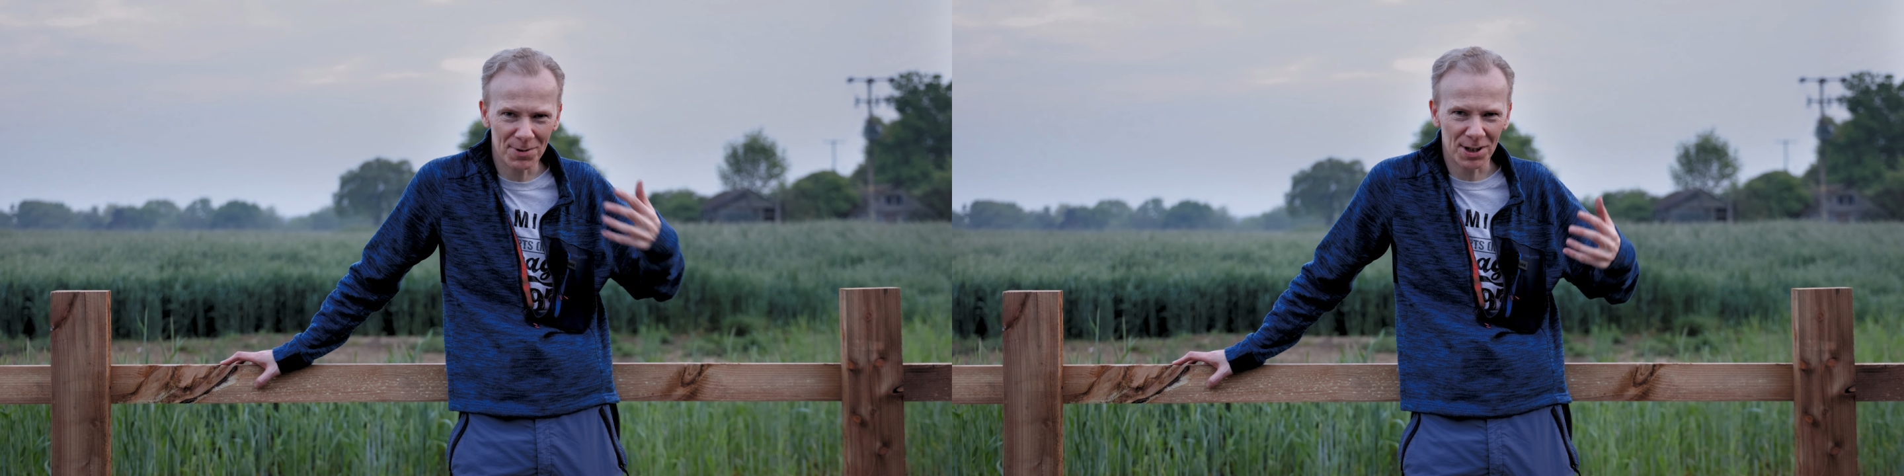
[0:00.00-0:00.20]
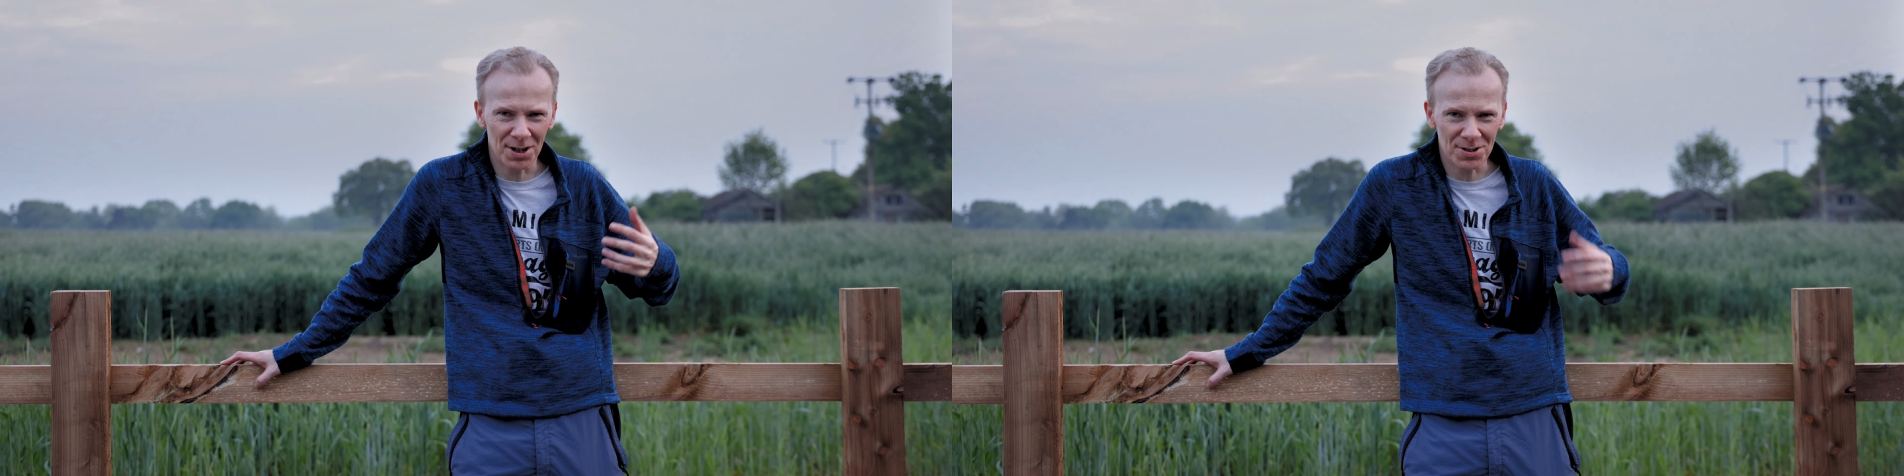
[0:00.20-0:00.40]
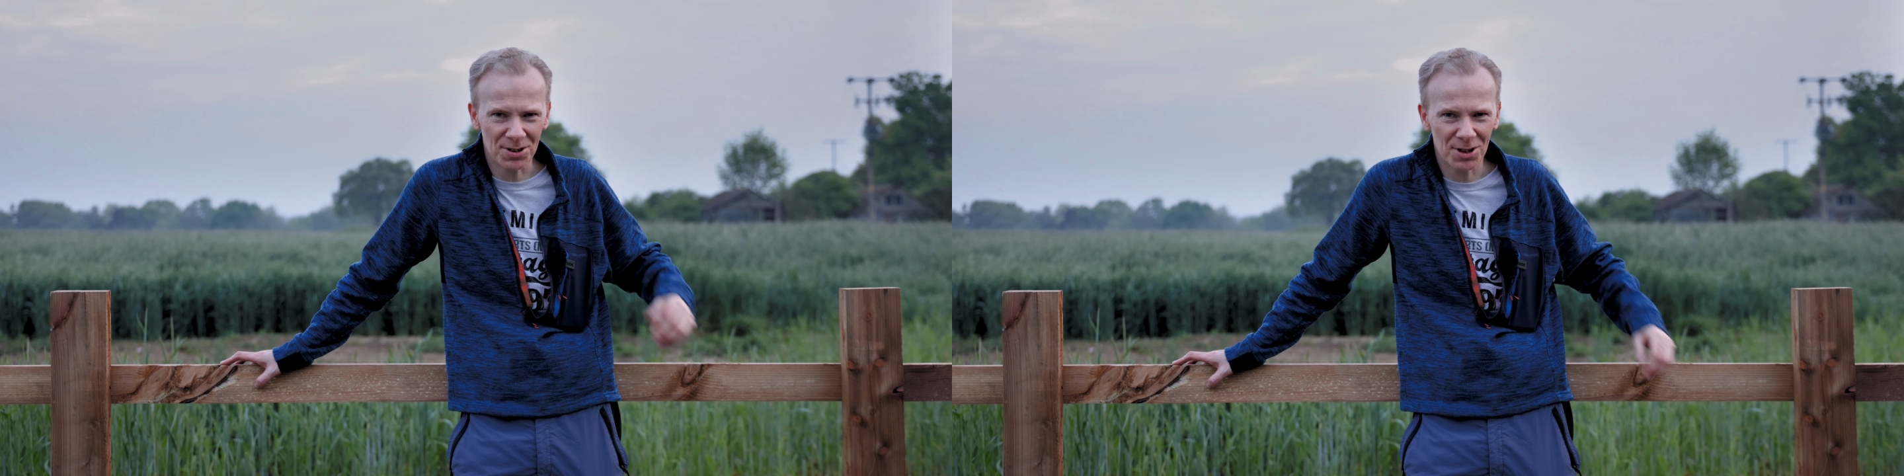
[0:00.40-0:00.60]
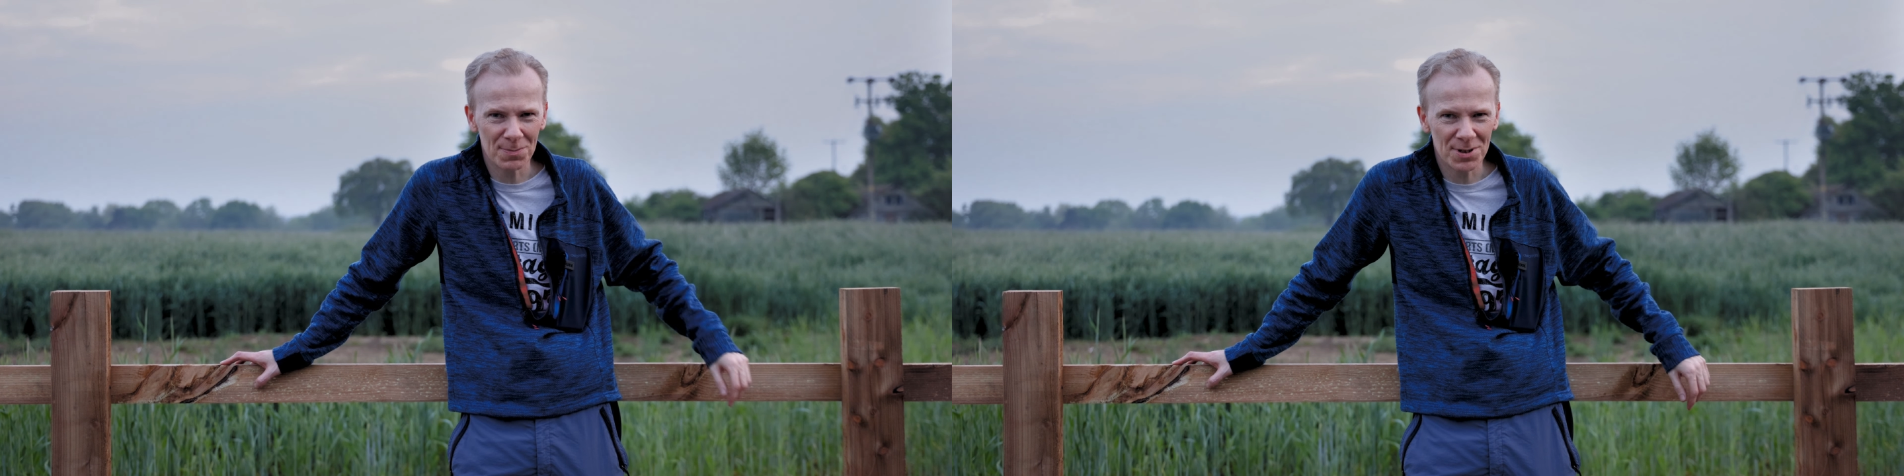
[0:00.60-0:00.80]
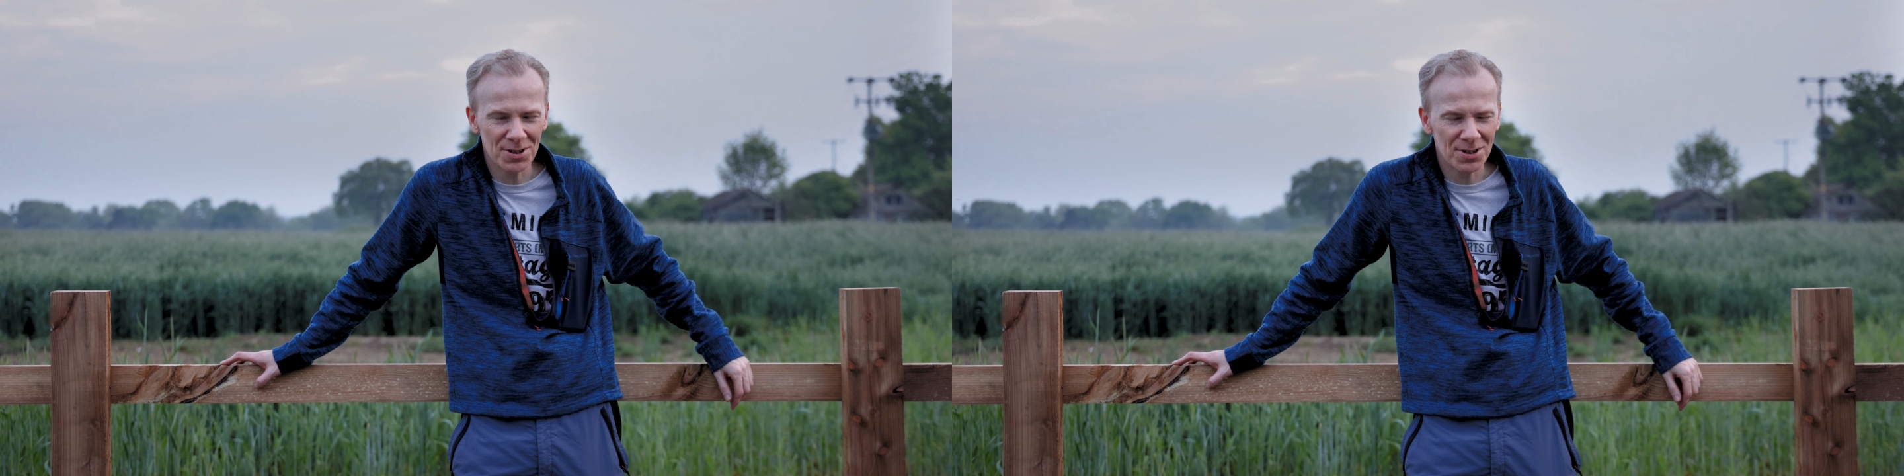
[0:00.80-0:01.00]
regards to
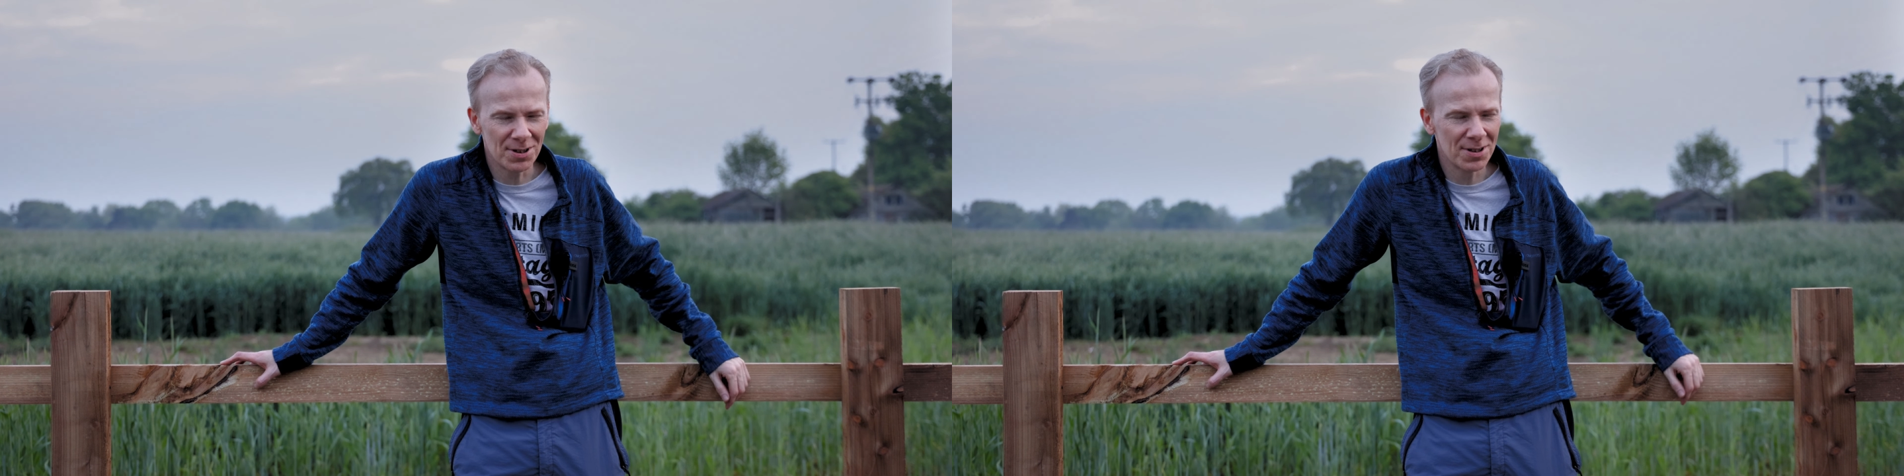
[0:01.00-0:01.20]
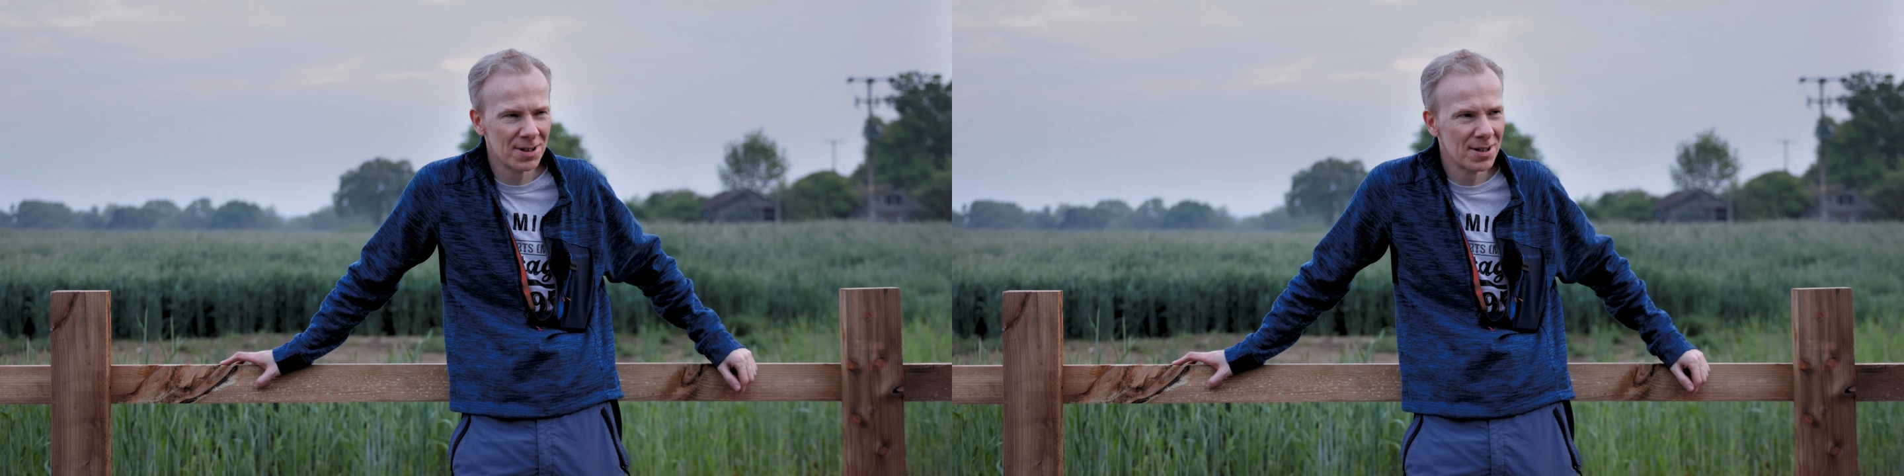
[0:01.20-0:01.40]
composition.